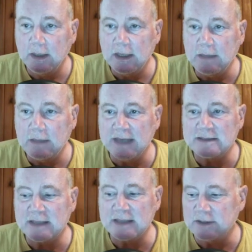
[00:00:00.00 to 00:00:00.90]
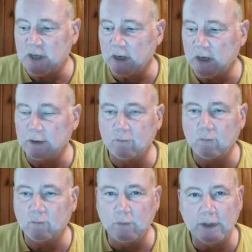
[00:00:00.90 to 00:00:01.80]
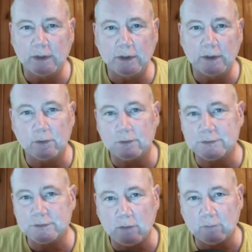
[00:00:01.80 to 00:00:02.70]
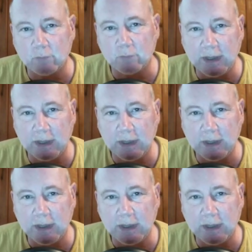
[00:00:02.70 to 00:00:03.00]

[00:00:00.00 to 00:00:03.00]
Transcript: He makes a ton of really cool software